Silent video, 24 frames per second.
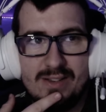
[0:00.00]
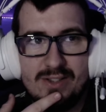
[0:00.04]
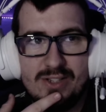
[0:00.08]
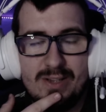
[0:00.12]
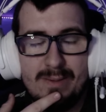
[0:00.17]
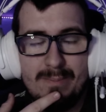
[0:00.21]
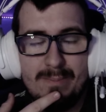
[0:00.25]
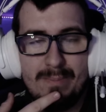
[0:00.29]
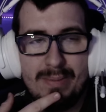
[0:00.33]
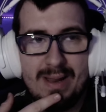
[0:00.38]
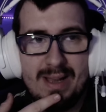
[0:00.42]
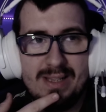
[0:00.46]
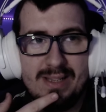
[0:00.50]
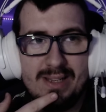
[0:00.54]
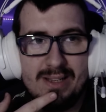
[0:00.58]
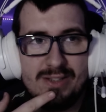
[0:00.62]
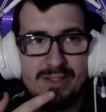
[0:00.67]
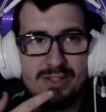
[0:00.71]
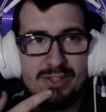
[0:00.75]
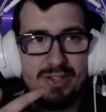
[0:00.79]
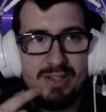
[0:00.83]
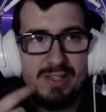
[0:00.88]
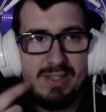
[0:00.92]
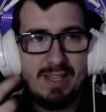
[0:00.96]
implied
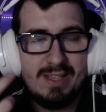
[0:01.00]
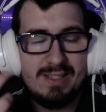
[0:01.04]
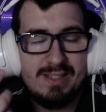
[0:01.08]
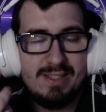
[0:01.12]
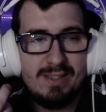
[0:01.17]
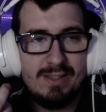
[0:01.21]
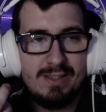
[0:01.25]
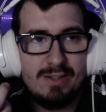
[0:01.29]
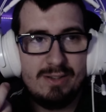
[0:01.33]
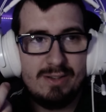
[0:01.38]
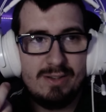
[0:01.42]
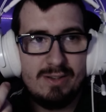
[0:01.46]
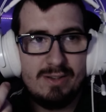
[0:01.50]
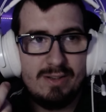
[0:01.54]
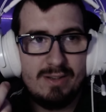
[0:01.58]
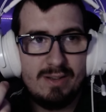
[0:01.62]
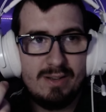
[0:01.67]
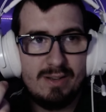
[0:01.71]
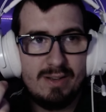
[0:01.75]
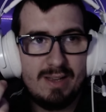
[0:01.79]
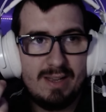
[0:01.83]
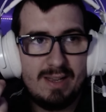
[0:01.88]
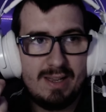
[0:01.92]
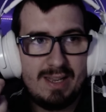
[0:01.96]
that she doesn't
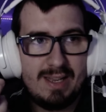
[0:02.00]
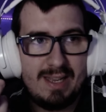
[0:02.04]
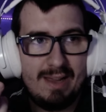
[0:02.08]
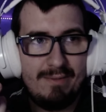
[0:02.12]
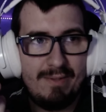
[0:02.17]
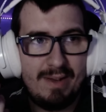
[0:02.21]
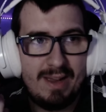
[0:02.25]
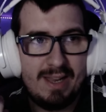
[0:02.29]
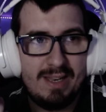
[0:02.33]
have